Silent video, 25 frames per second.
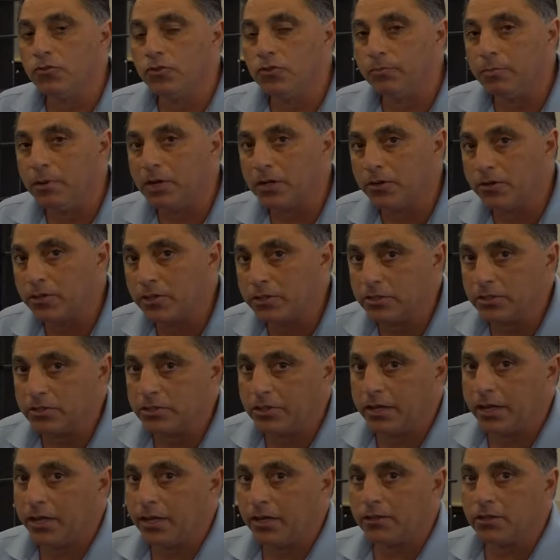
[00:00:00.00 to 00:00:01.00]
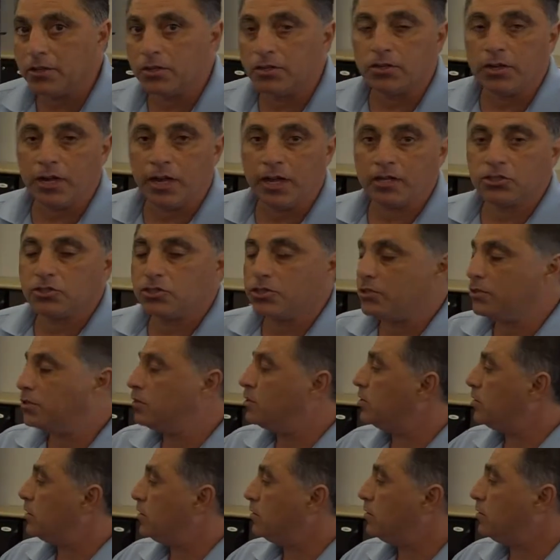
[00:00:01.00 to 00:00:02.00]
you better understand the
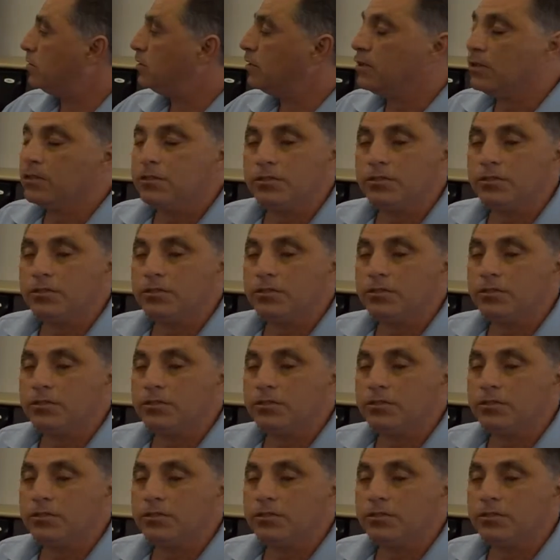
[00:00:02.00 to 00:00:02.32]
connections and